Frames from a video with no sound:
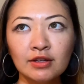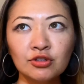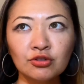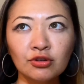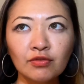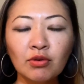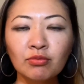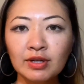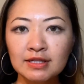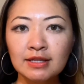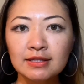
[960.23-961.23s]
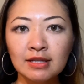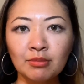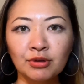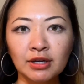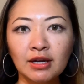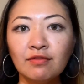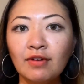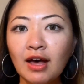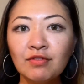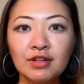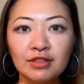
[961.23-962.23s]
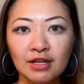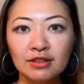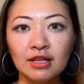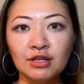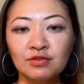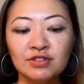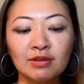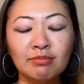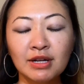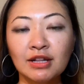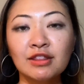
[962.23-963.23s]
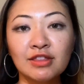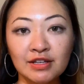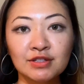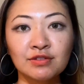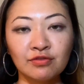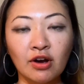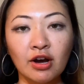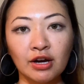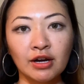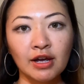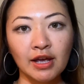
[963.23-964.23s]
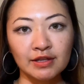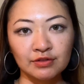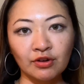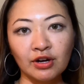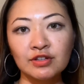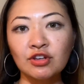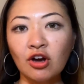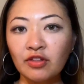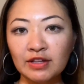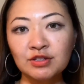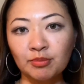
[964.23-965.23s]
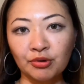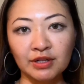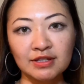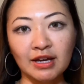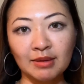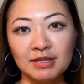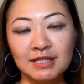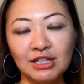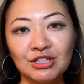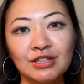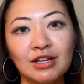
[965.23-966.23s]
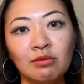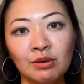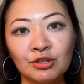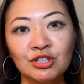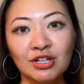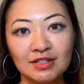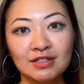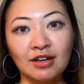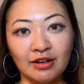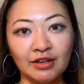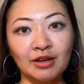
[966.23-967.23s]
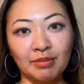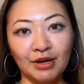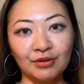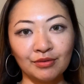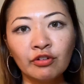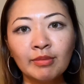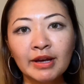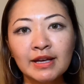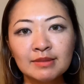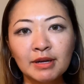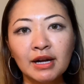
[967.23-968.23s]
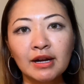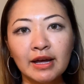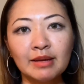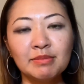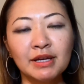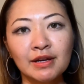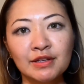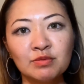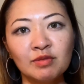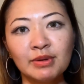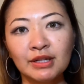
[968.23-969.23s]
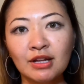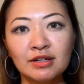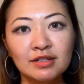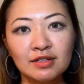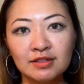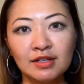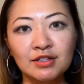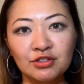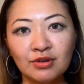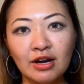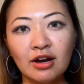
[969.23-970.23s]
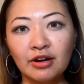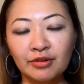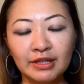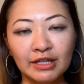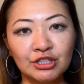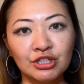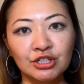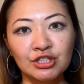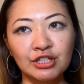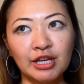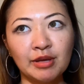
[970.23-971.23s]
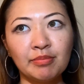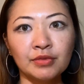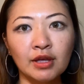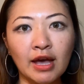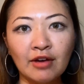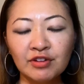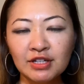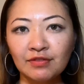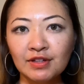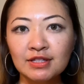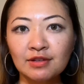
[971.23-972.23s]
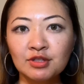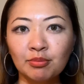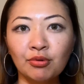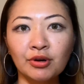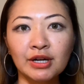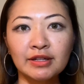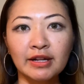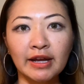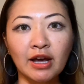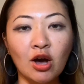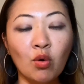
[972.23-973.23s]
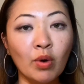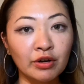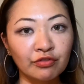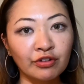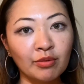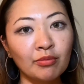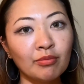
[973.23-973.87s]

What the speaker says: sort of a written summary of everything that you've submitted thus far as all that supporting documentation that we were just talking about. For my husband and I, because we've been long distance throughout our relationship, the affidavits of support that I got, one from